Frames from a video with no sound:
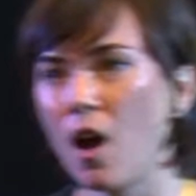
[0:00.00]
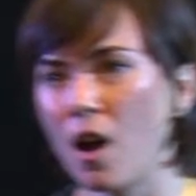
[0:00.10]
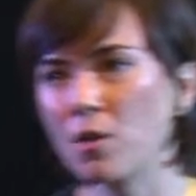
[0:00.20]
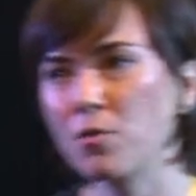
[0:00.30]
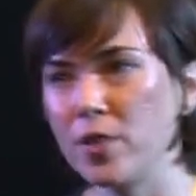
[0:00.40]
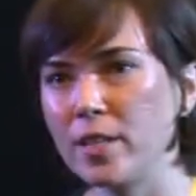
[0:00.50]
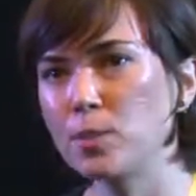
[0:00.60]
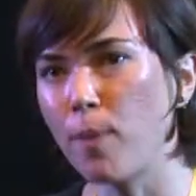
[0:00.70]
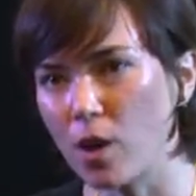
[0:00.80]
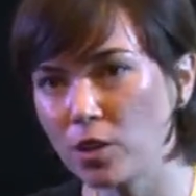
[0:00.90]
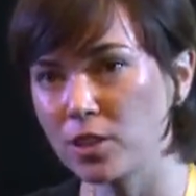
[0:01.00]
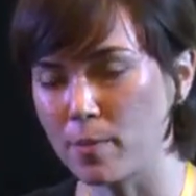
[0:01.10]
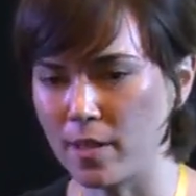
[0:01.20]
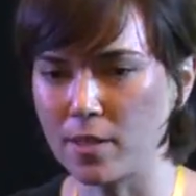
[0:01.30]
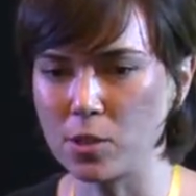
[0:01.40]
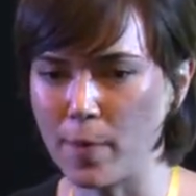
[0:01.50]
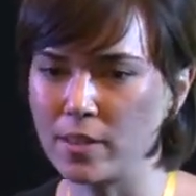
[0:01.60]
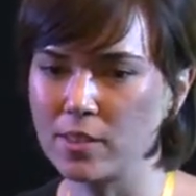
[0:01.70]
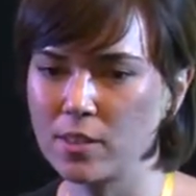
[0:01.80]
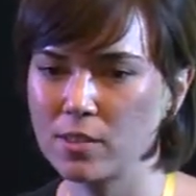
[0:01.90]
of these policymaking
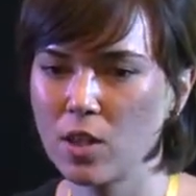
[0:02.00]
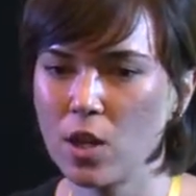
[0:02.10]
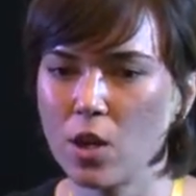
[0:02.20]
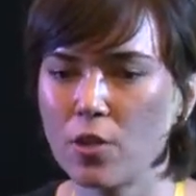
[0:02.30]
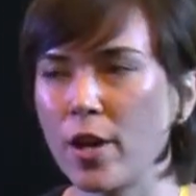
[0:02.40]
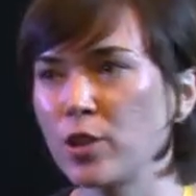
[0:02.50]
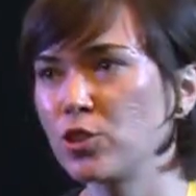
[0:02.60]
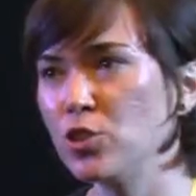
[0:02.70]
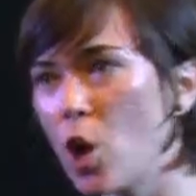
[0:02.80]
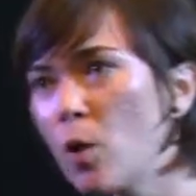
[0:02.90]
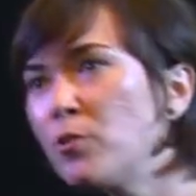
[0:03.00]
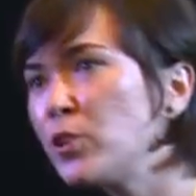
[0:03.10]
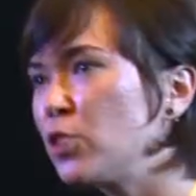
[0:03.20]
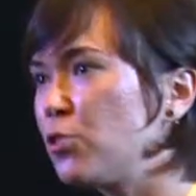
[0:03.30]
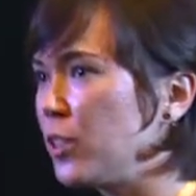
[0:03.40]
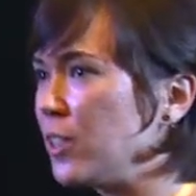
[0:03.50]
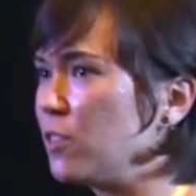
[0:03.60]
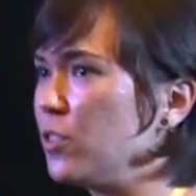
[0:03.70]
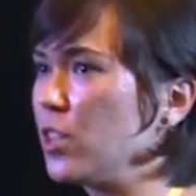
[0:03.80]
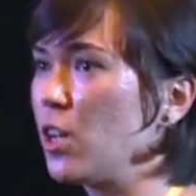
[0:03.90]
spaces. There's no official release
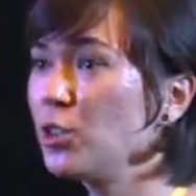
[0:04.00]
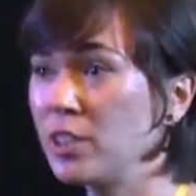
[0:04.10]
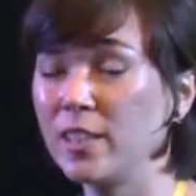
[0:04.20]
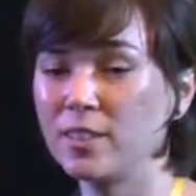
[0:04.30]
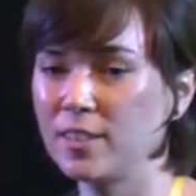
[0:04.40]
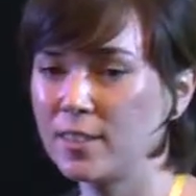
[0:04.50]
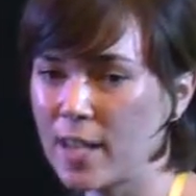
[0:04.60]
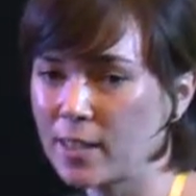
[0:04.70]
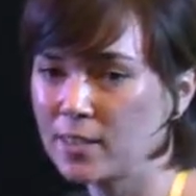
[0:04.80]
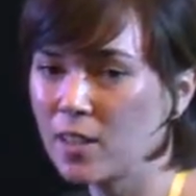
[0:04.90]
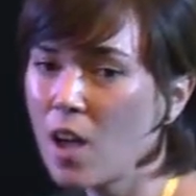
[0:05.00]
of negotiation texts.